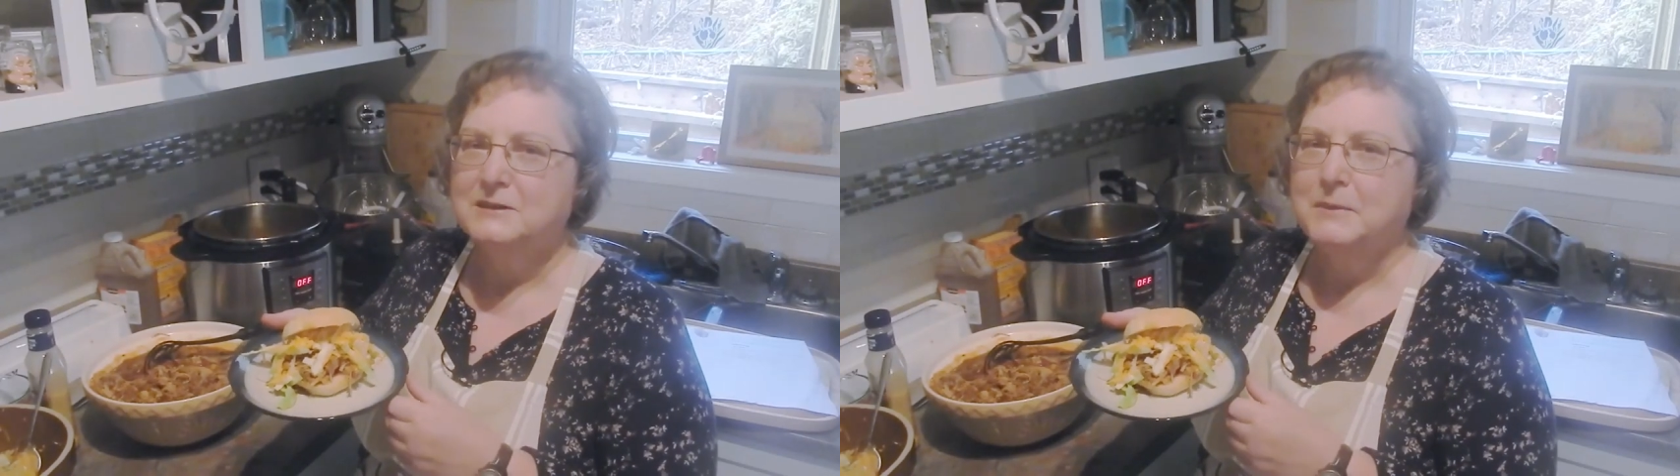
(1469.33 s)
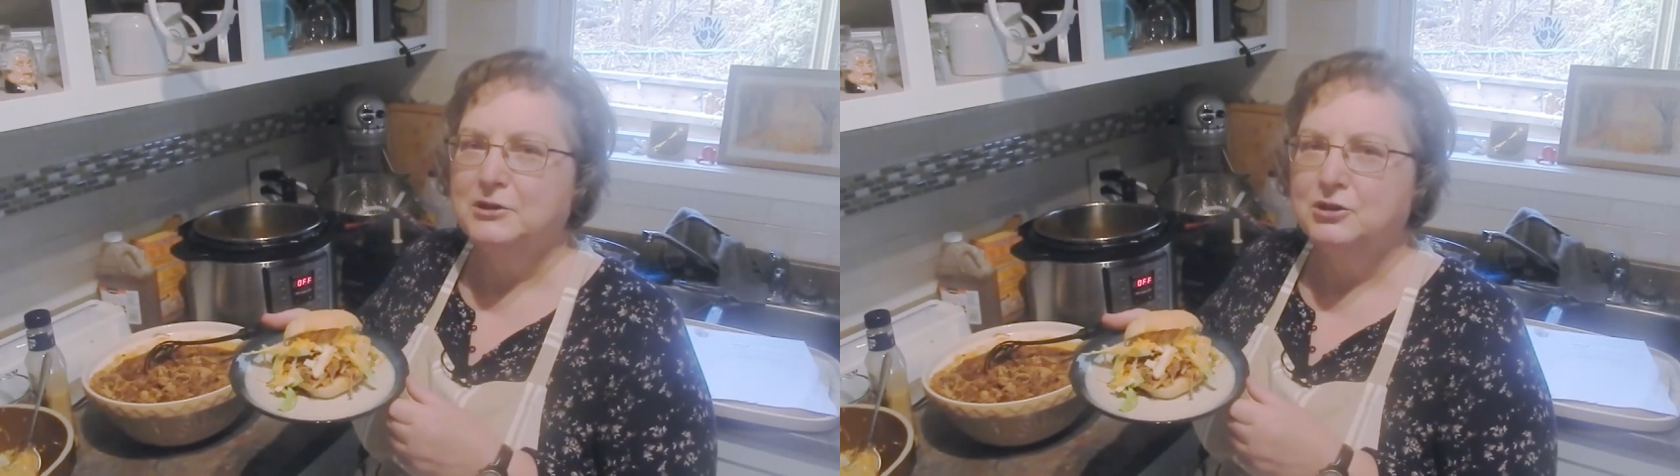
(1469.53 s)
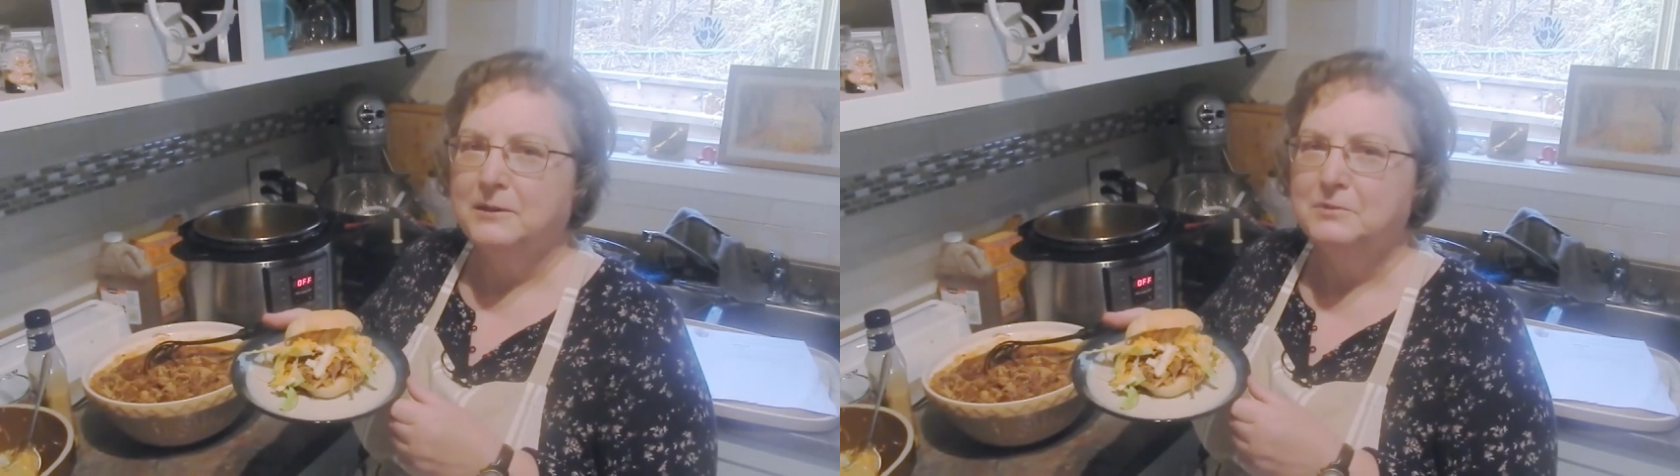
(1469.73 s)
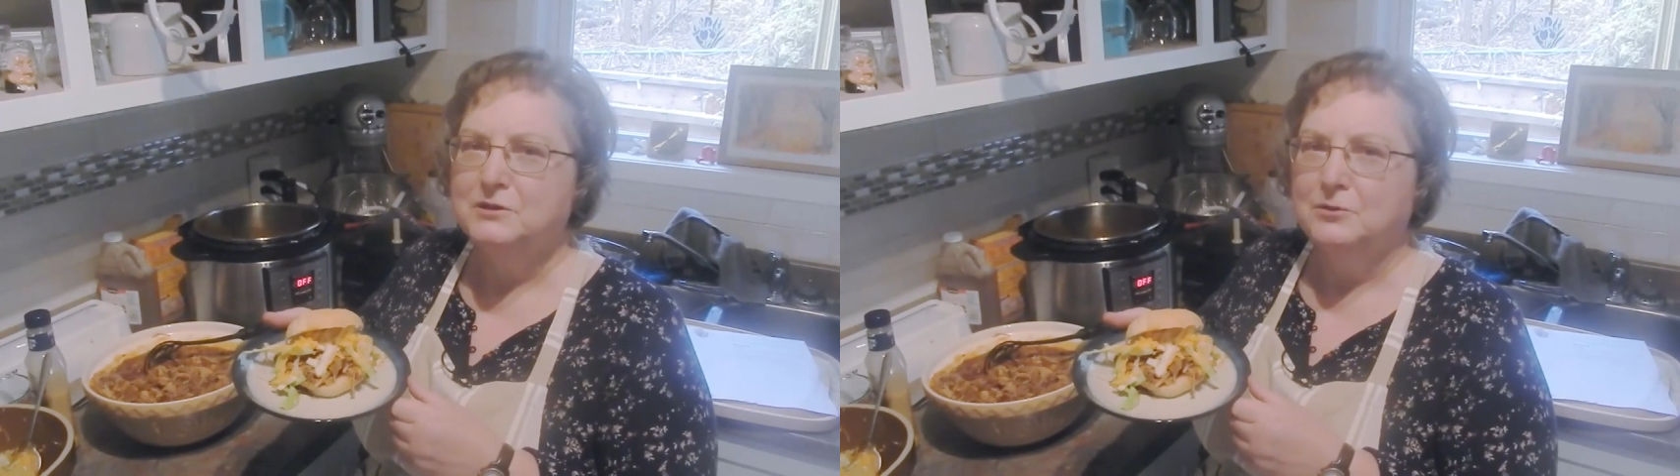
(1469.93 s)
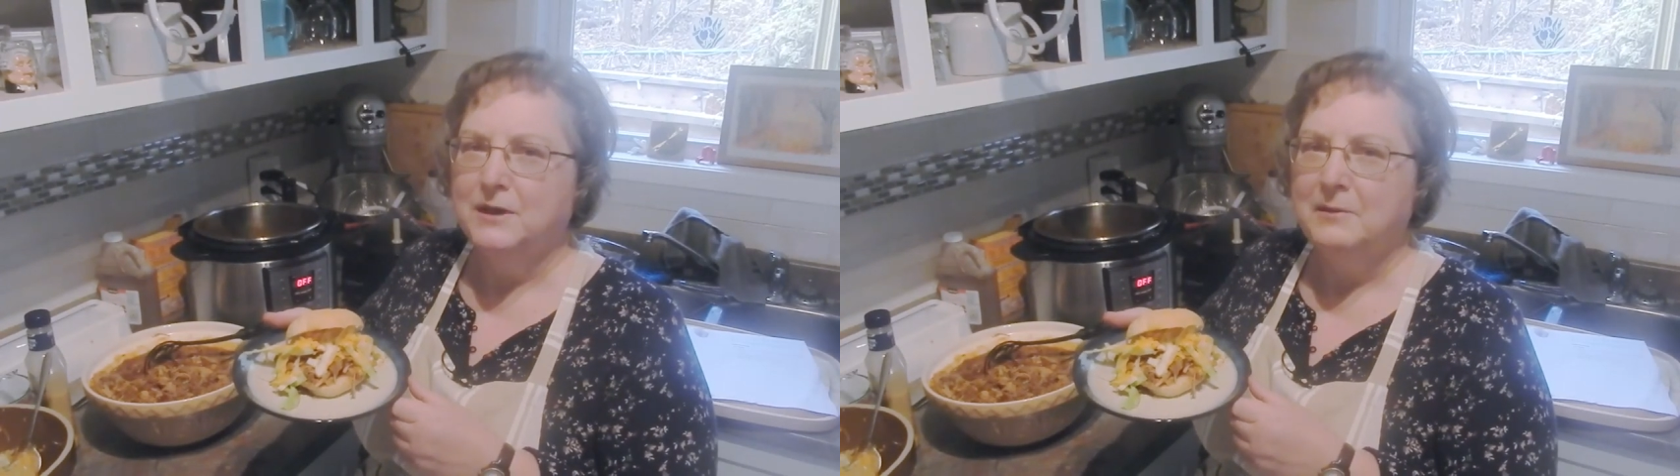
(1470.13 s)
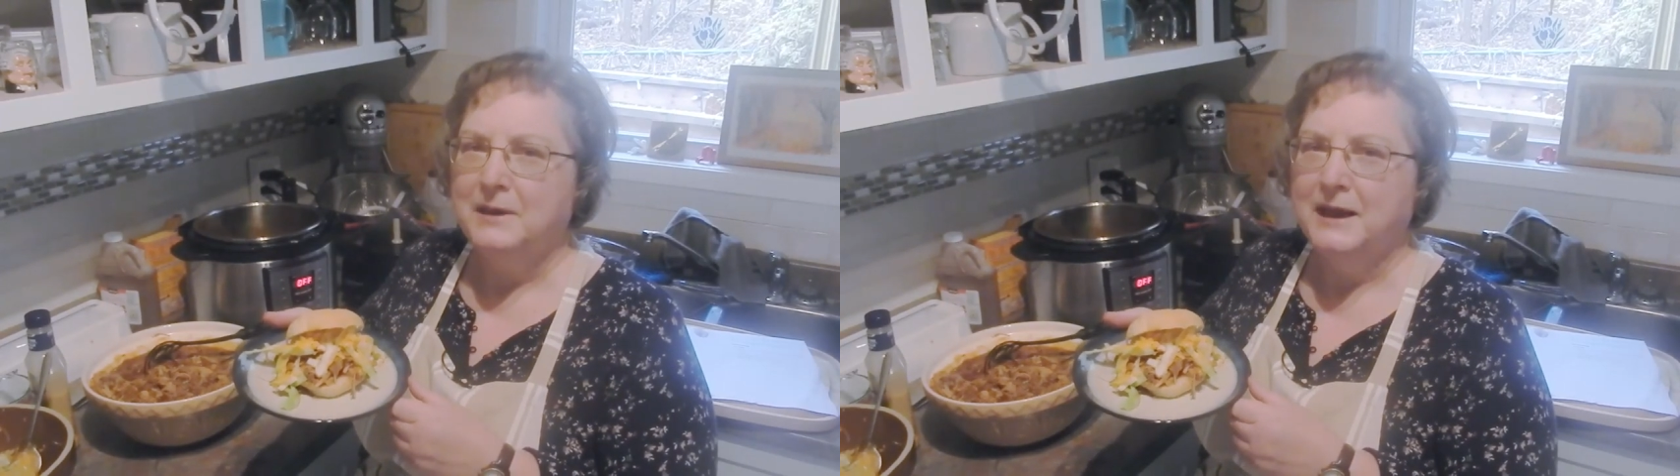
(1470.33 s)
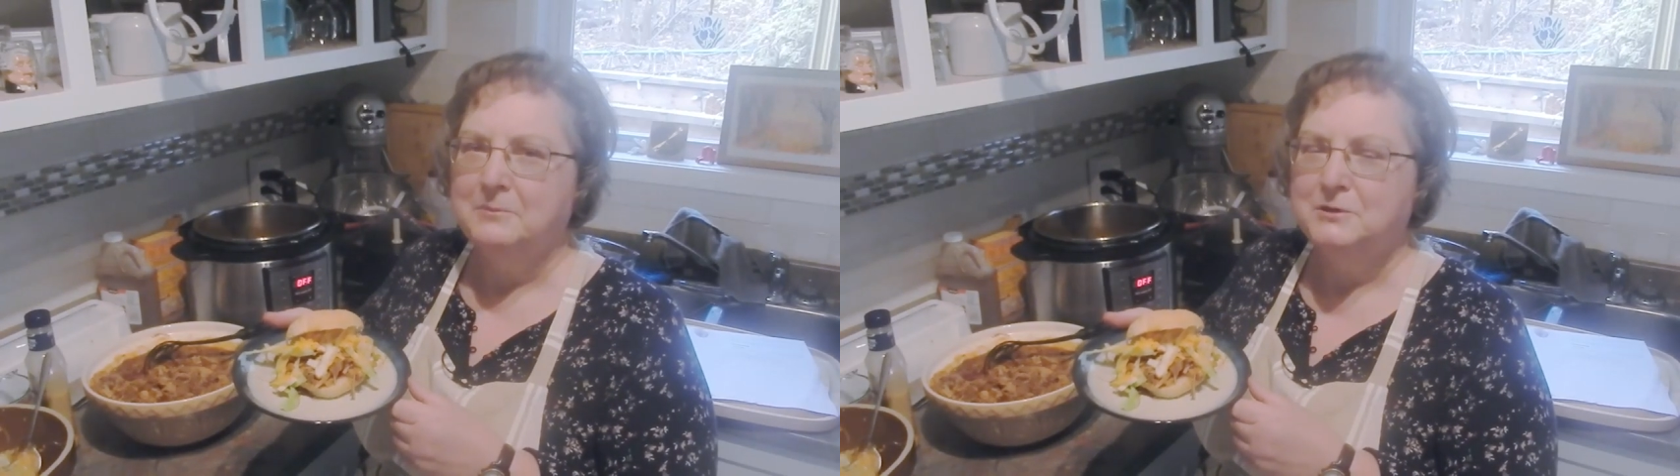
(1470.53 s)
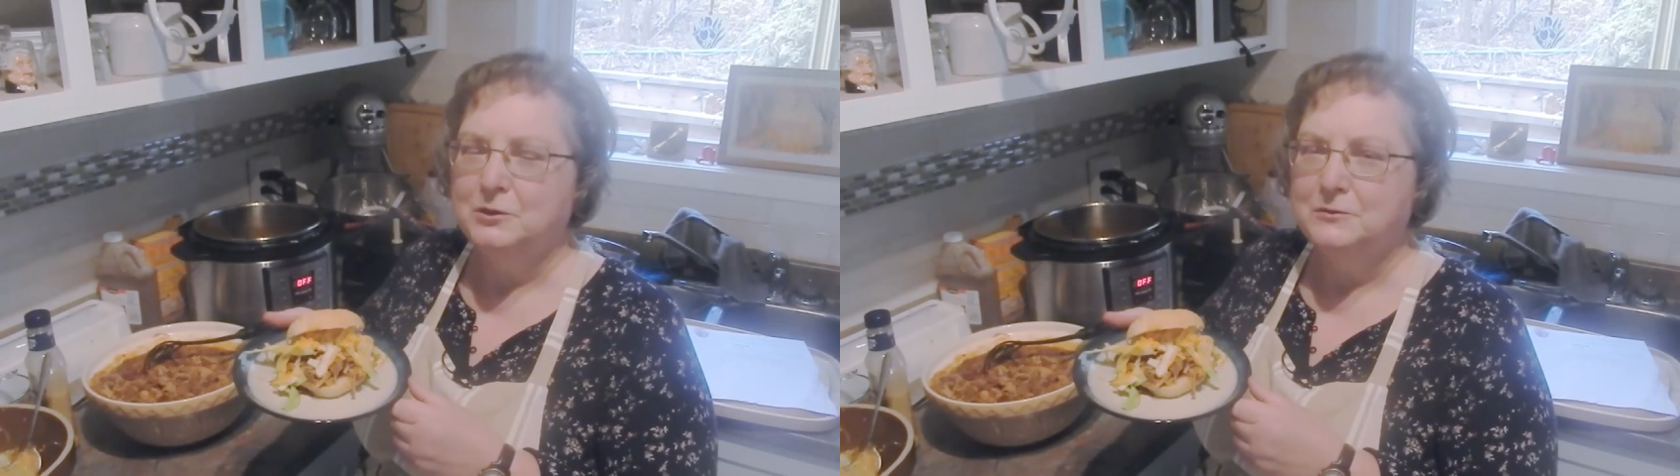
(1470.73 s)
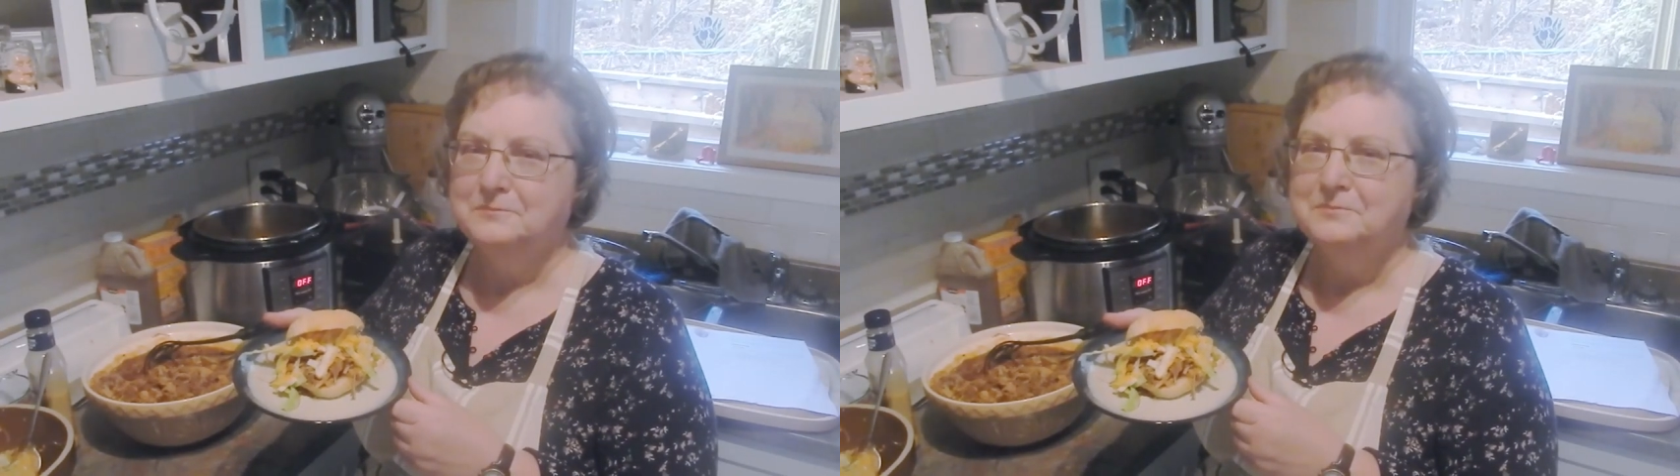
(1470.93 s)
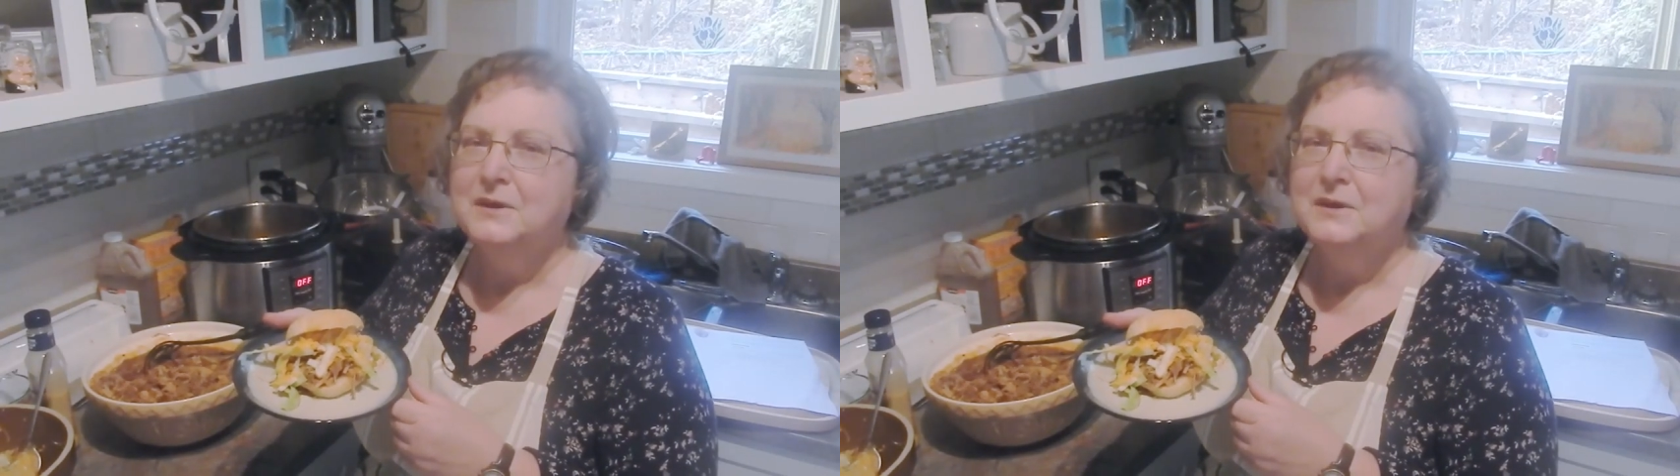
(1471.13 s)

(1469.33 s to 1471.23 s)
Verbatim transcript: special episode coming up soon.